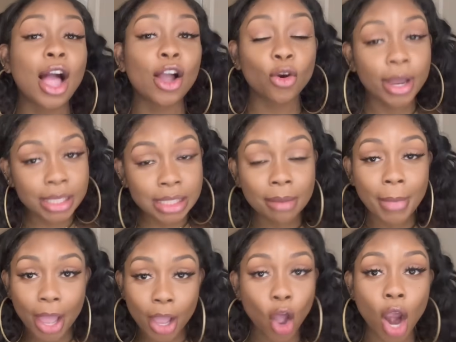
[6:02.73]
crack some
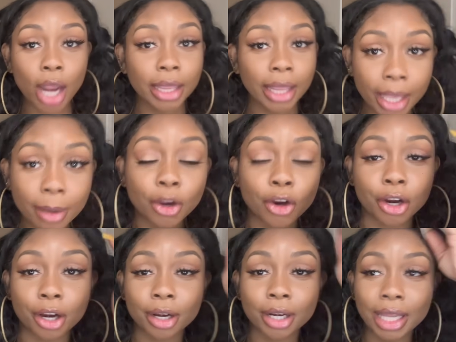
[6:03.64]
Mike Hard
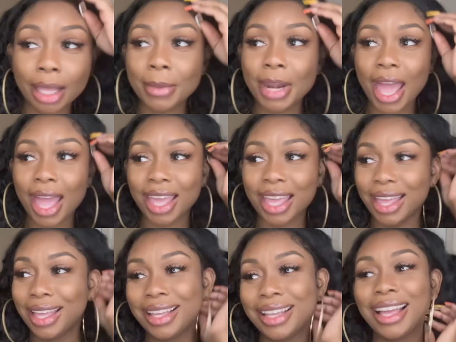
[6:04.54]
liquor. Lemonade.
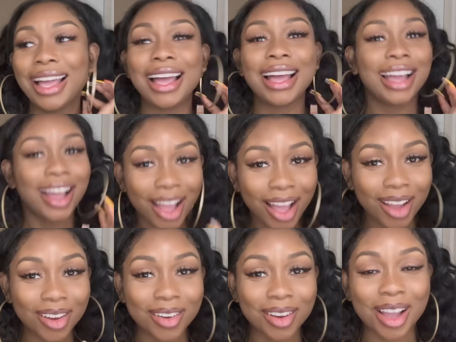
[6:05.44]

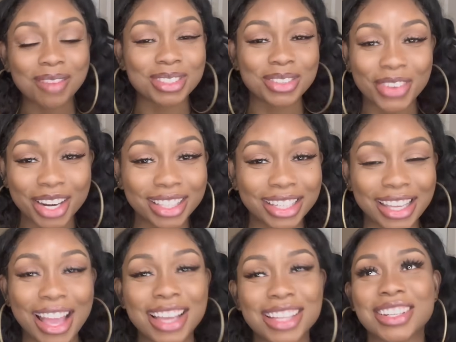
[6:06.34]
Oh, I'm severely
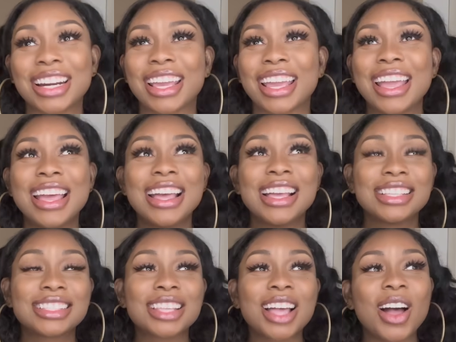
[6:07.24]
dehydrated.
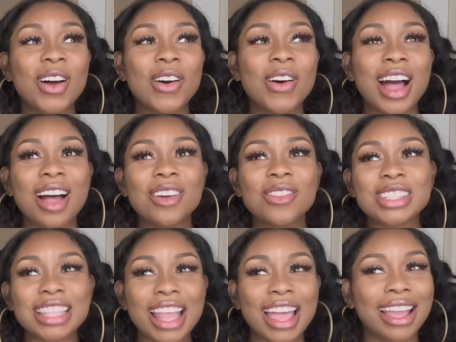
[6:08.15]
So I
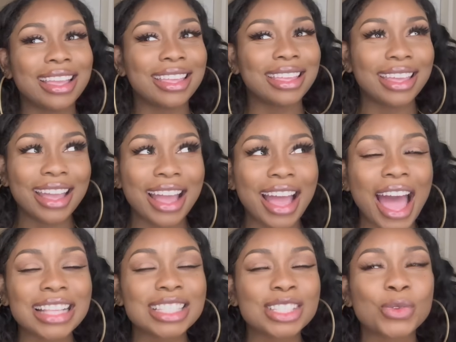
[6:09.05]
was like, yeah,
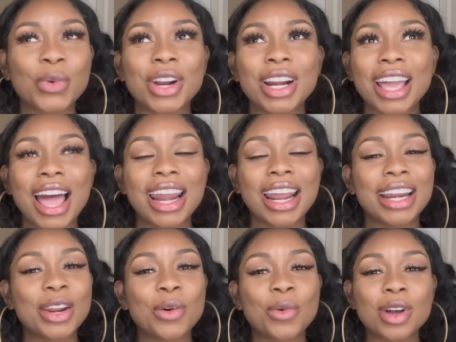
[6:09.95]
I swear to God, I
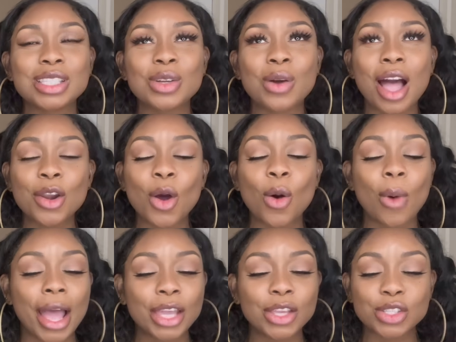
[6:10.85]
didn't want to. I don't know
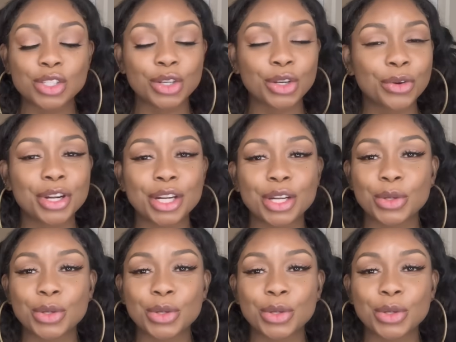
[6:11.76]
why I used to agree to